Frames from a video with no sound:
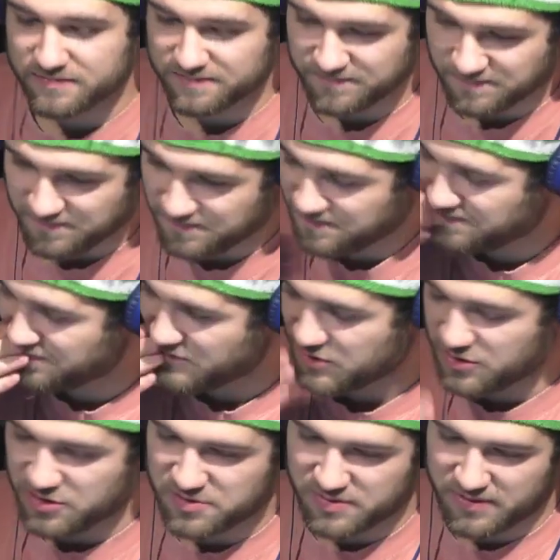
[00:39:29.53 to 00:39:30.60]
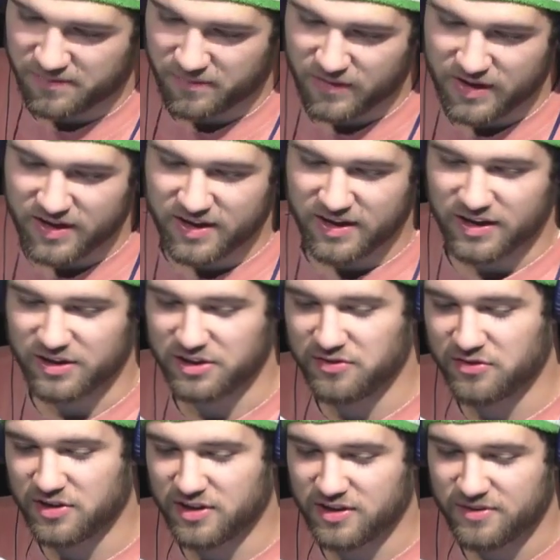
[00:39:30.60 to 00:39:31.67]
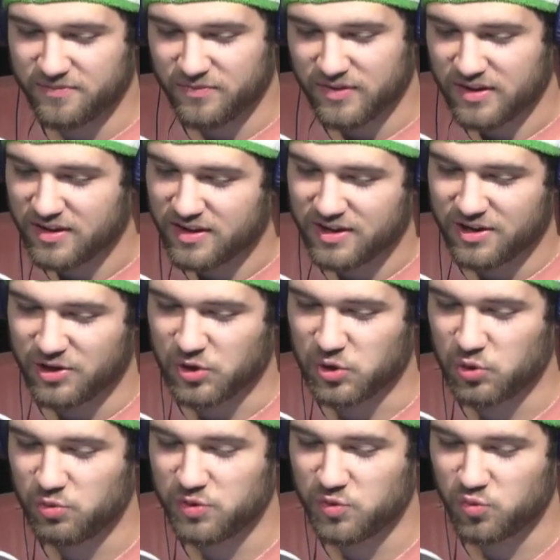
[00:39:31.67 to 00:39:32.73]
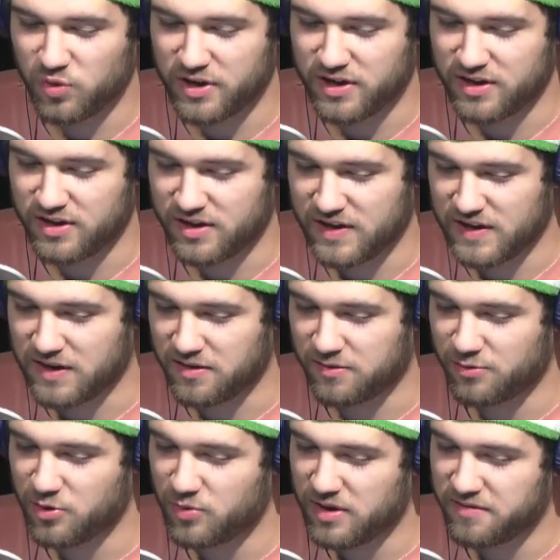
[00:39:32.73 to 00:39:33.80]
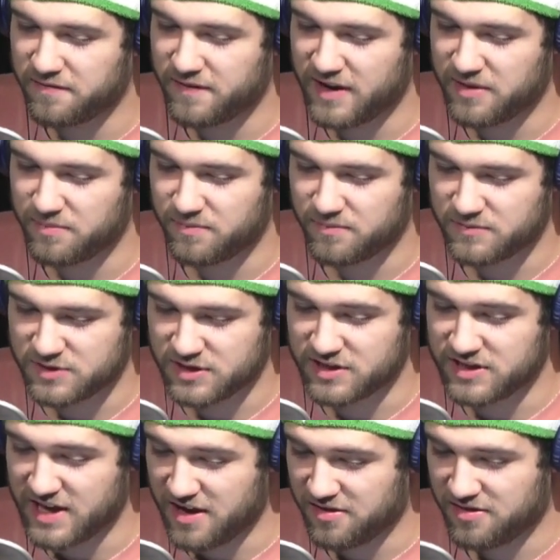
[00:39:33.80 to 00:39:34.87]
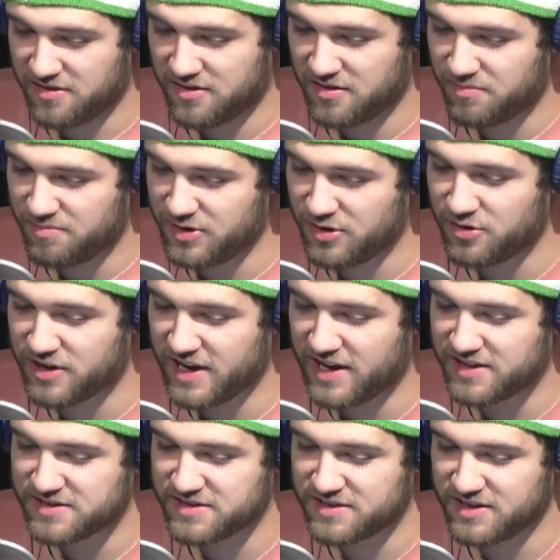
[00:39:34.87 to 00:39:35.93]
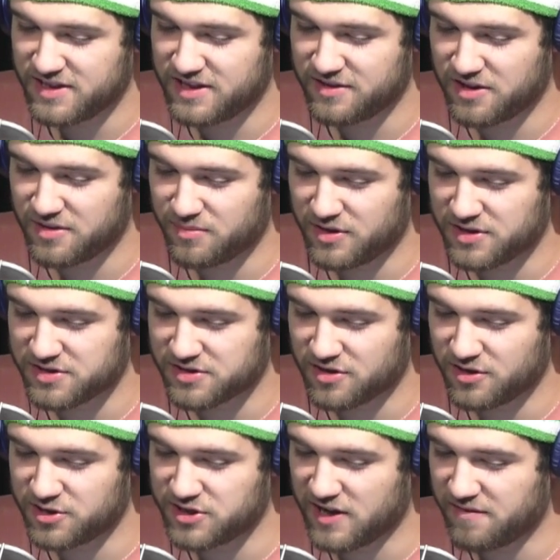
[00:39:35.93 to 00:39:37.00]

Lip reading: Excuse me. Olivia, who would win in a 3-way fight to the death? Bill Gates, Elon Musk, or Jeff